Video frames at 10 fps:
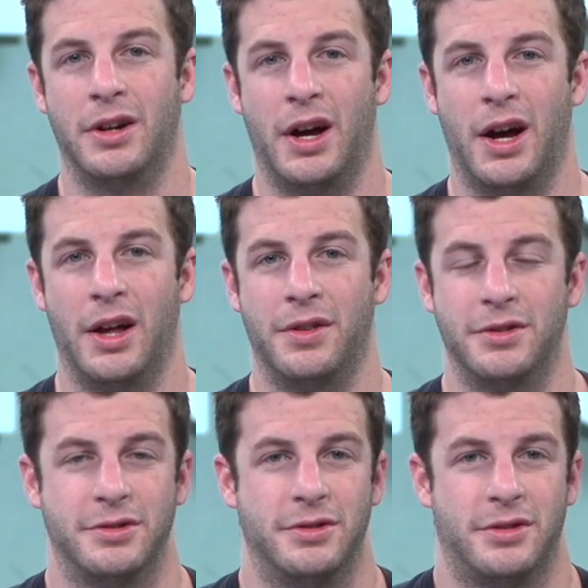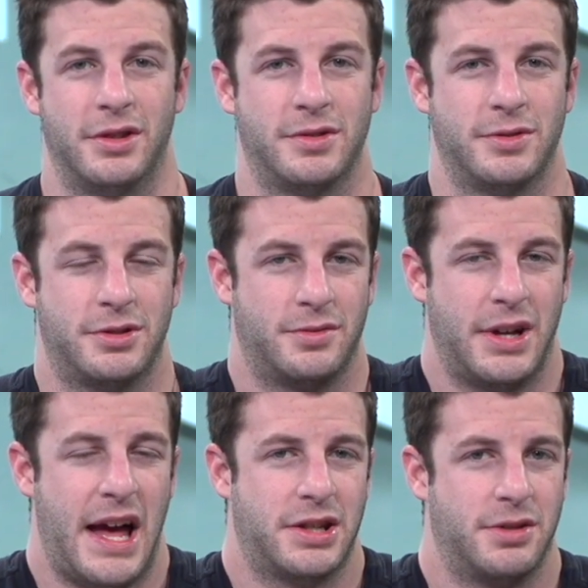uh, there's this was the
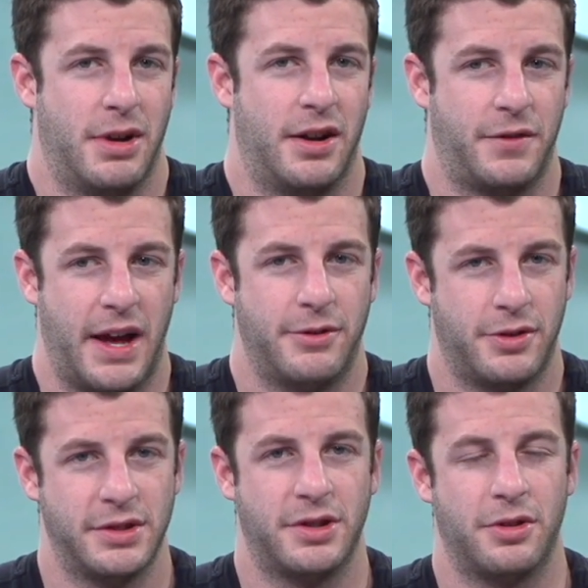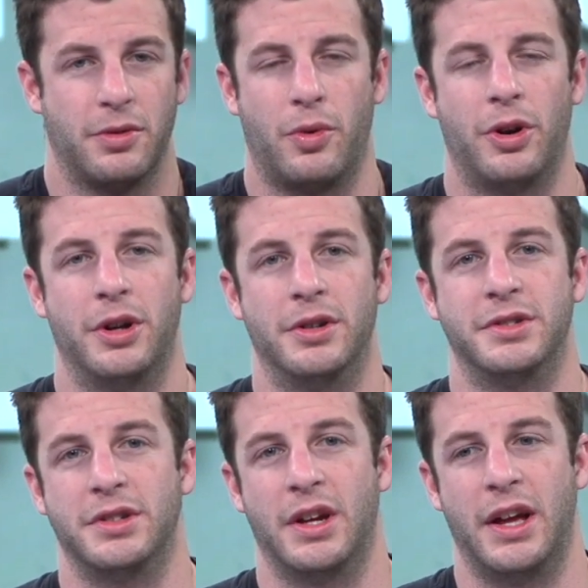reaction, man. If Kevin Durant's going to the
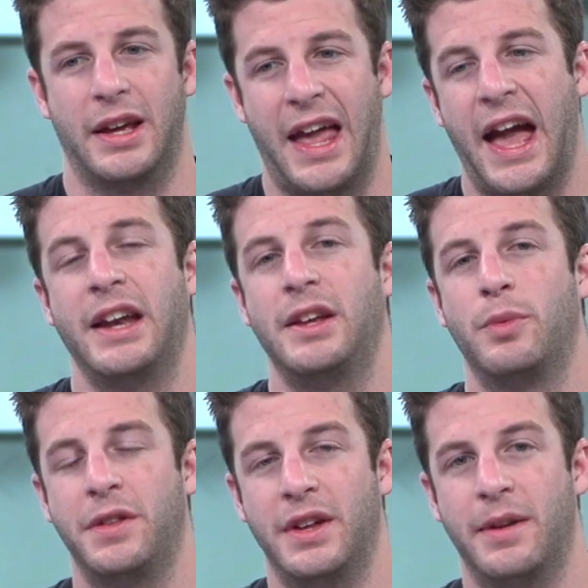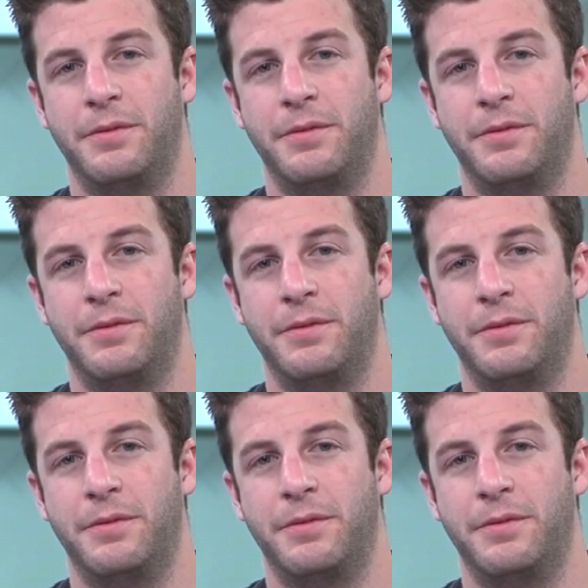Warriors, can he win the